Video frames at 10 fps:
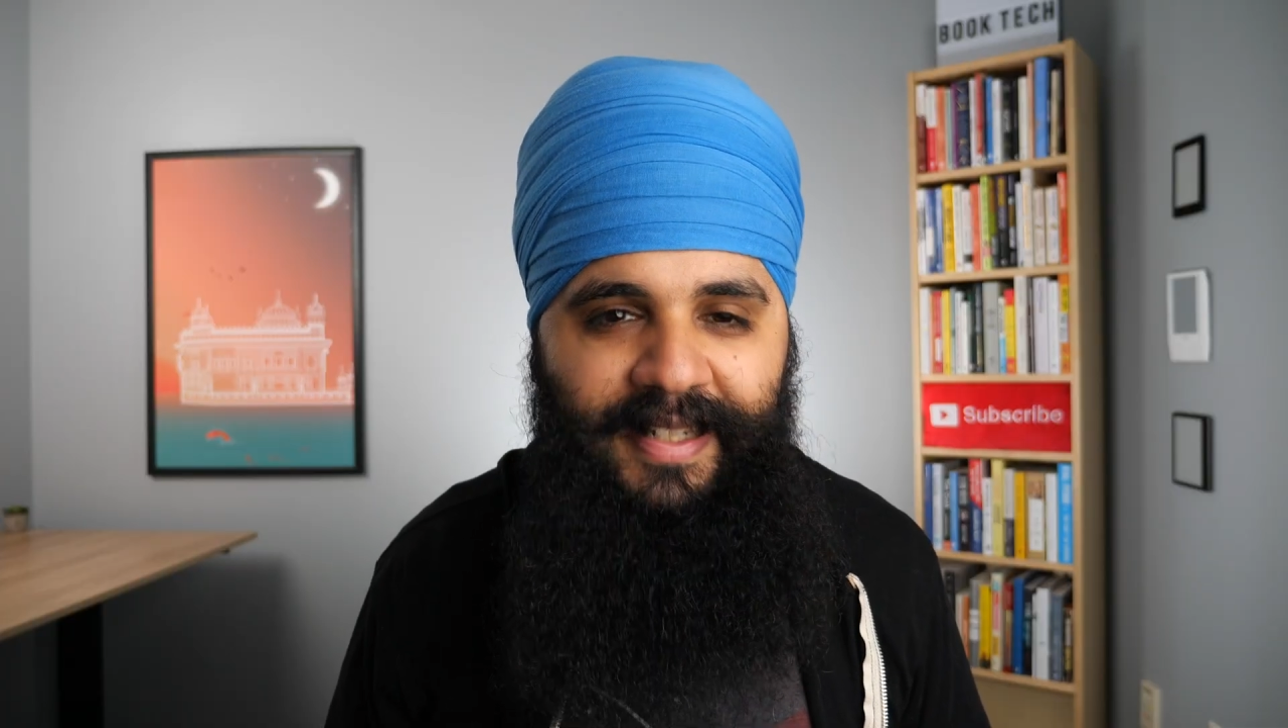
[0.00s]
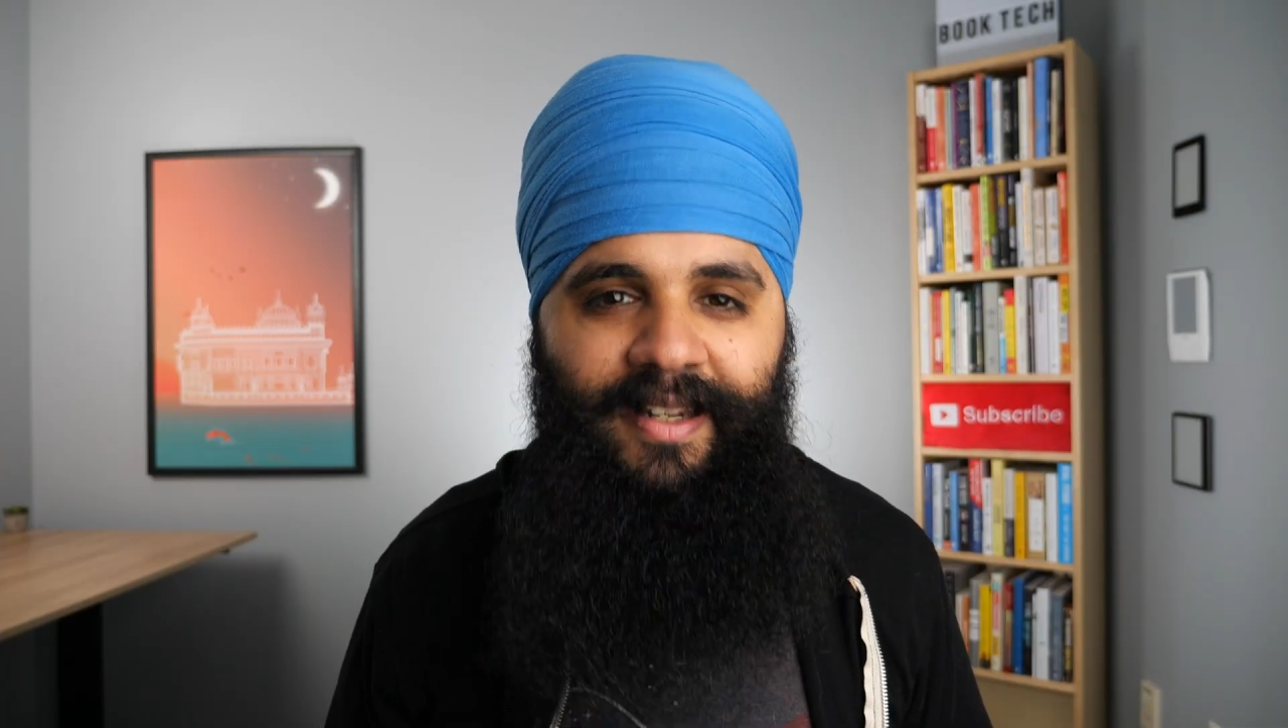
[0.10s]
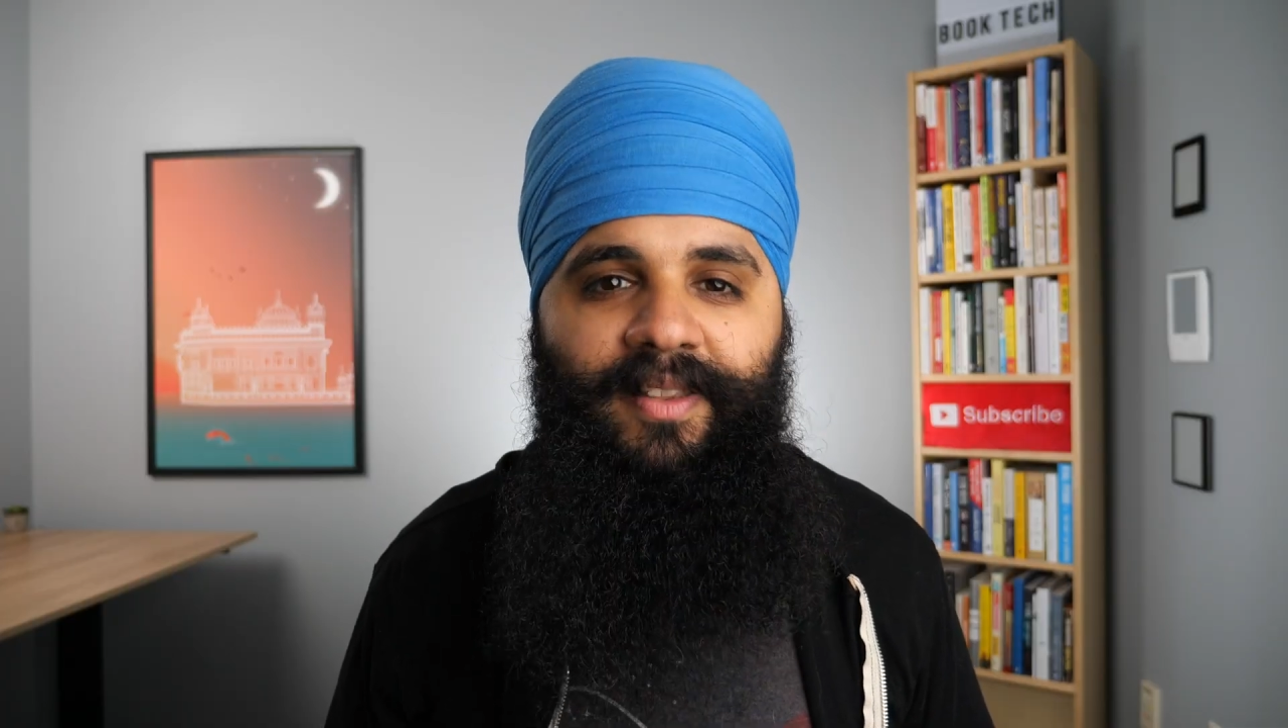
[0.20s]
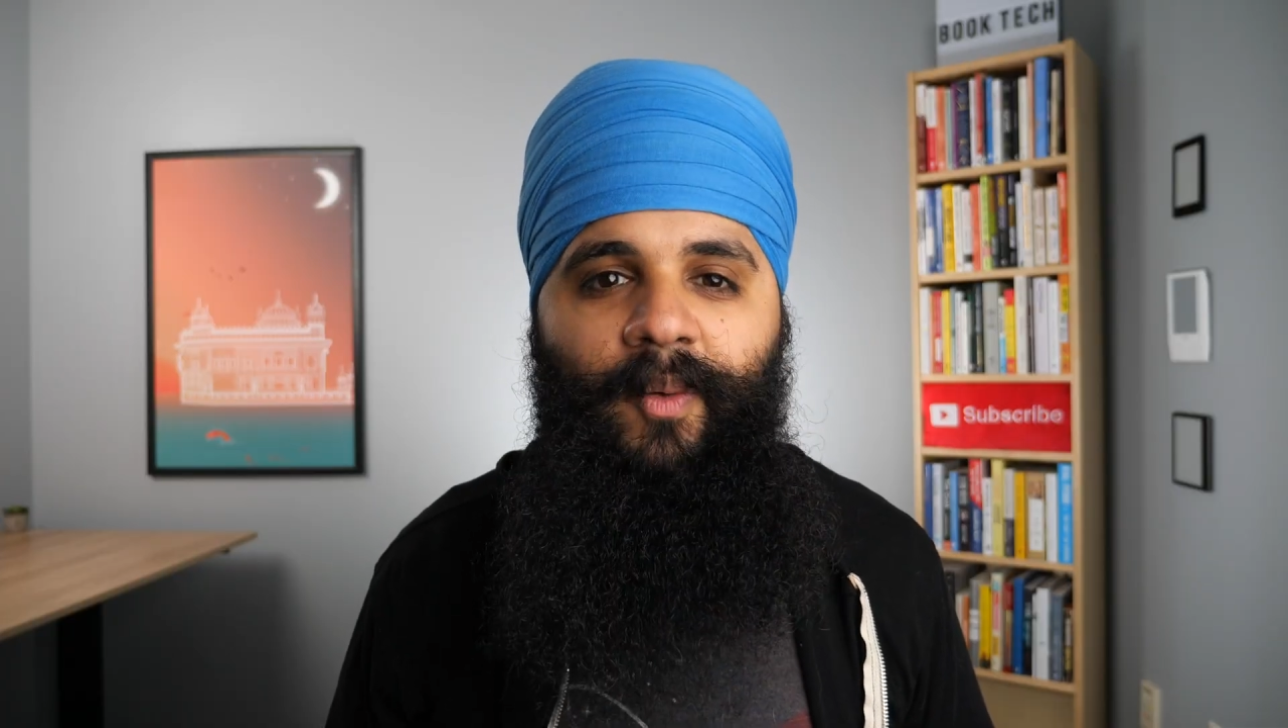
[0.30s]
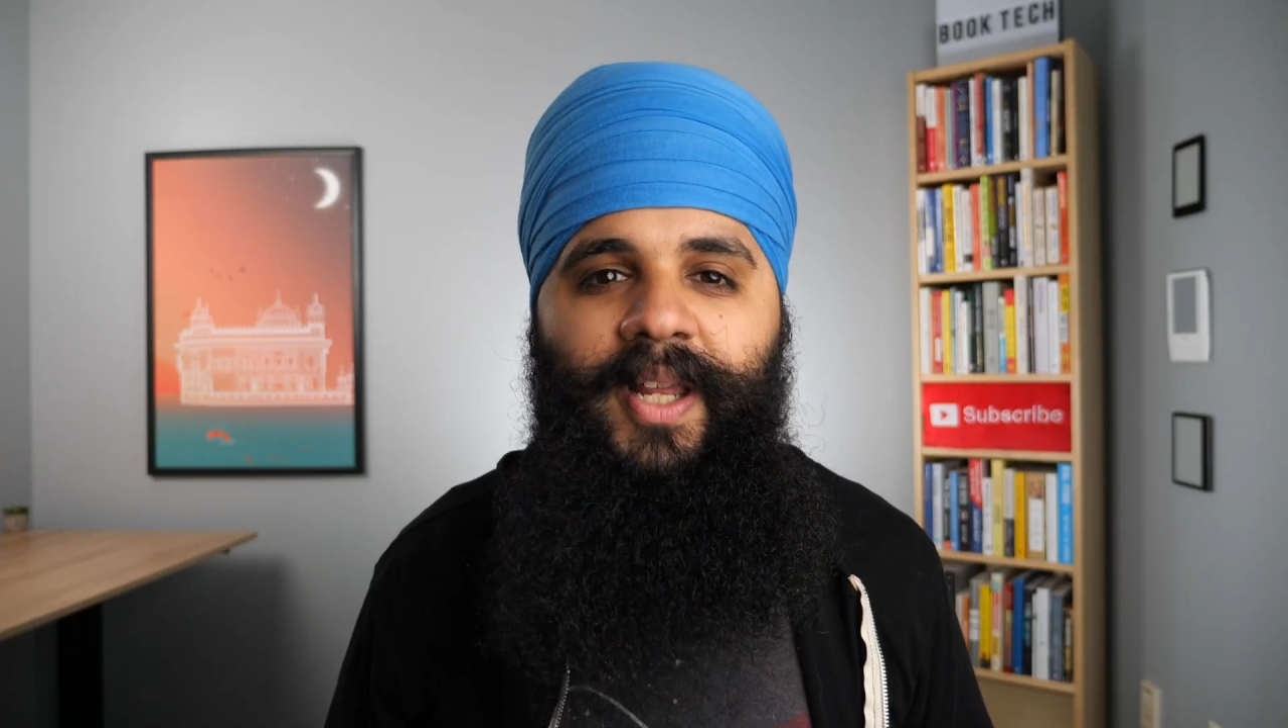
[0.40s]
it's
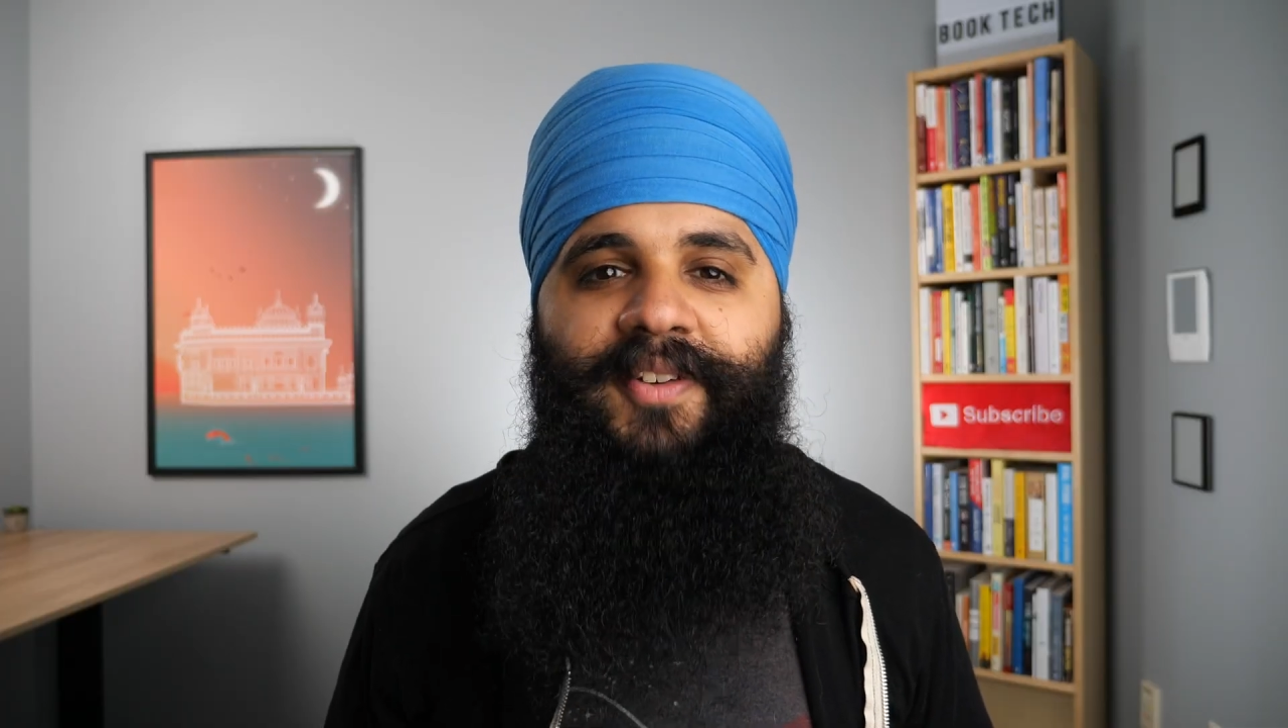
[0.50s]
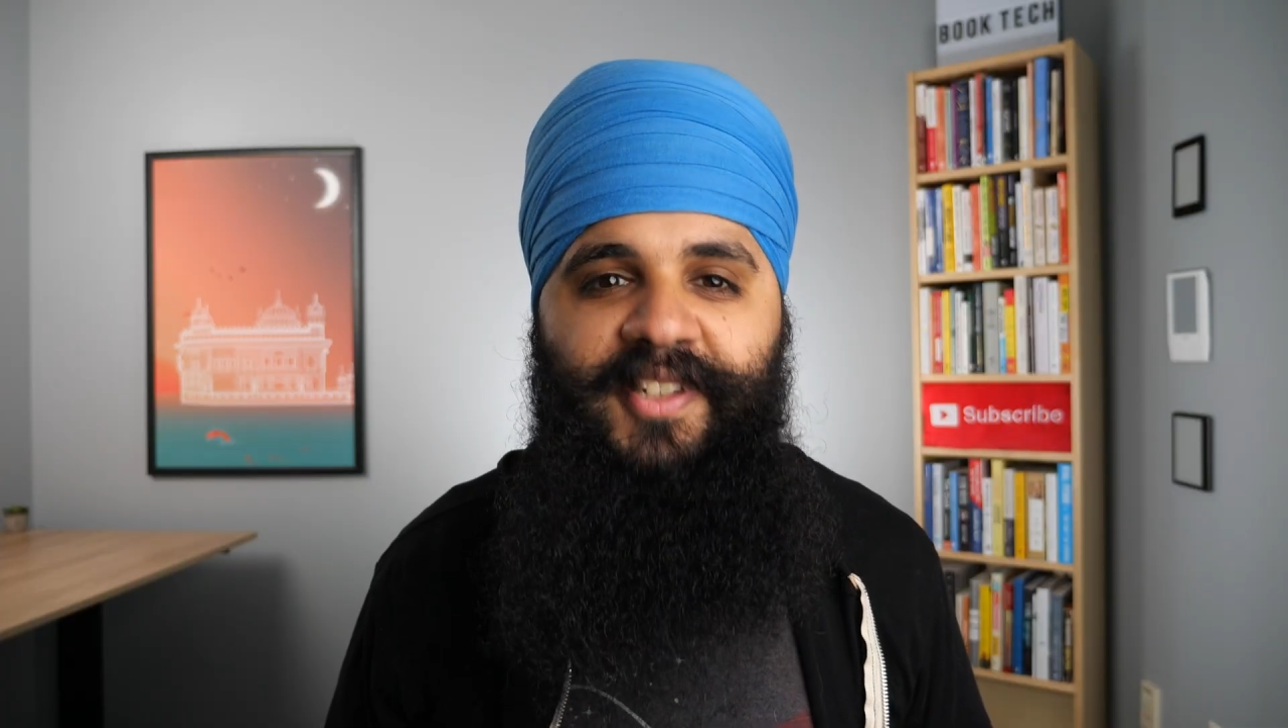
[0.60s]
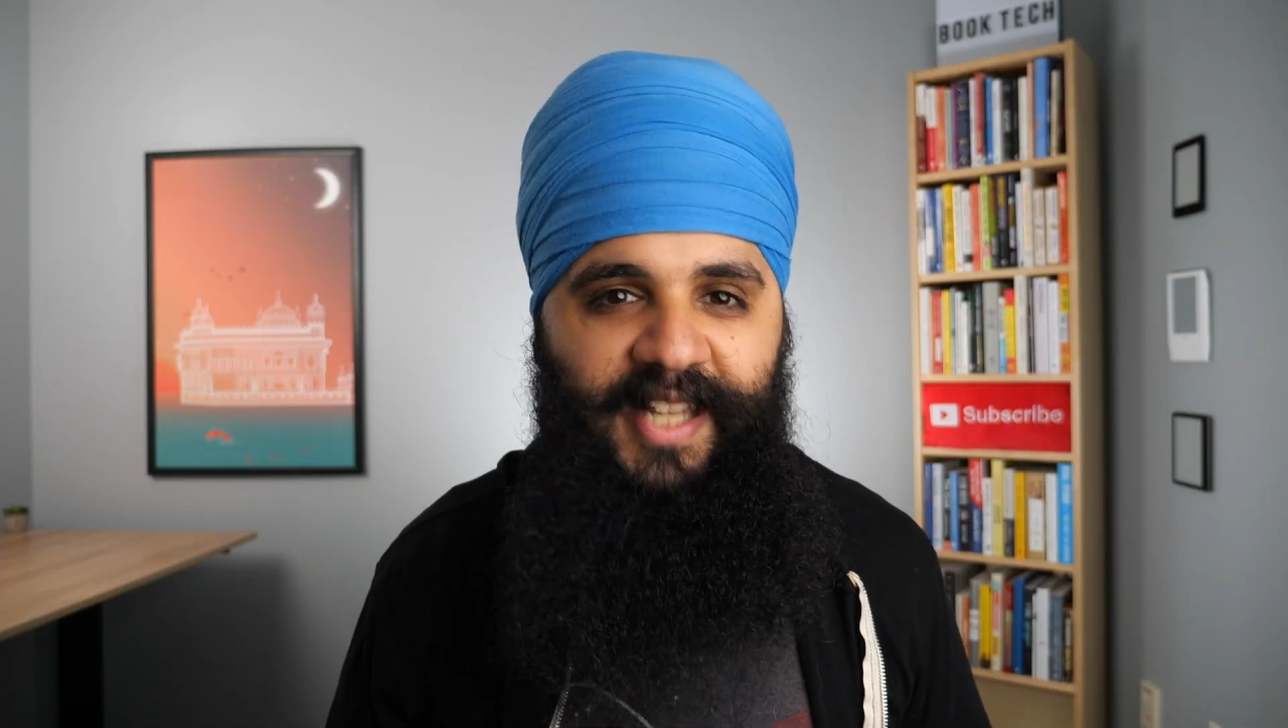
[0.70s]
another way of